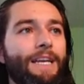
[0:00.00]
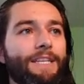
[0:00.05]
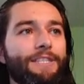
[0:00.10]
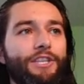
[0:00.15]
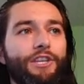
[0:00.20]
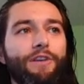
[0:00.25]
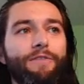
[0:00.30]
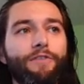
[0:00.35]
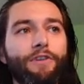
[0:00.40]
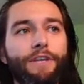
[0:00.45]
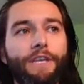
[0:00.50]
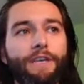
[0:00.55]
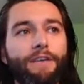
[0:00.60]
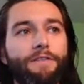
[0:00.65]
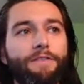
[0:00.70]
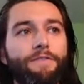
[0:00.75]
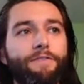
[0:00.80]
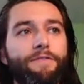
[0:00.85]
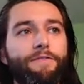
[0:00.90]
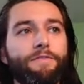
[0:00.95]
Do you ever
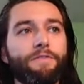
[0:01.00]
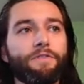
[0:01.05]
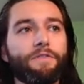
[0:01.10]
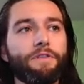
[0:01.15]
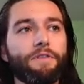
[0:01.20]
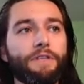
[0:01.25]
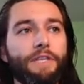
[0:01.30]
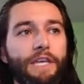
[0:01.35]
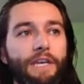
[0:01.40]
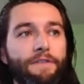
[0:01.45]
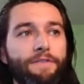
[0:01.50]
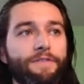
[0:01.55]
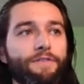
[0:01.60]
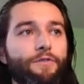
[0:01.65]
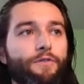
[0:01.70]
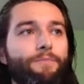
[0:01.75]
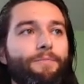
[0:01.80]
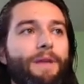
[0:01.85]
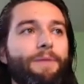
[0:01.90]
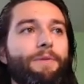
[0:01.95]
give gifts
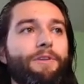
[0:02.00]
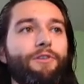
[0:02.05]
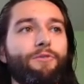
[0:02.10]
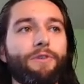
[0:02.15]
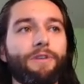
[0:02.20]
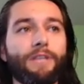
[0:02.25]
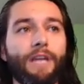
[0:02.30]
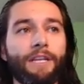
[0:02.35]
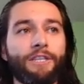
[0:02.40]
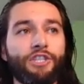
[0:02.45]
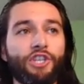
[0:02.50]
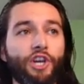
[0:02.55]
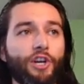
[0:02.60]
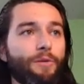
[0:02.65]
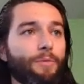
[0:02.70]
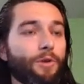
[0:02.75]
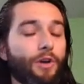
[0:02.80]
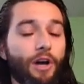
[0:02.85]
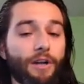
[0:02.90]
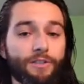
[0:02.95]
or maybe do a
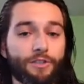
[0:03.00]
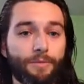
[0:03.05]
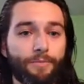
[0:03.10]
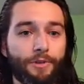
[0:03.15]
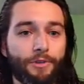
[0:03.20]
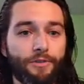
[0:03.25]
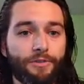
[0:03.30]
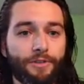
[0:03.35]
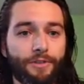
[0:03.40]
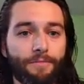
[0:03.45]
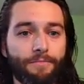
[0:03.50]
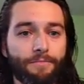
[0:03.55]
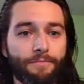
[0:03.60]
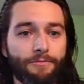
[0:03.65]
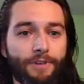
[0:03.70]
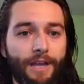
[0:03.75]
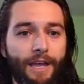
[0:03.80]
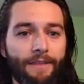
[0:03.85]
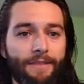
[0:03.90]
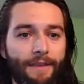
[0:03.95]
charitable contribution, right?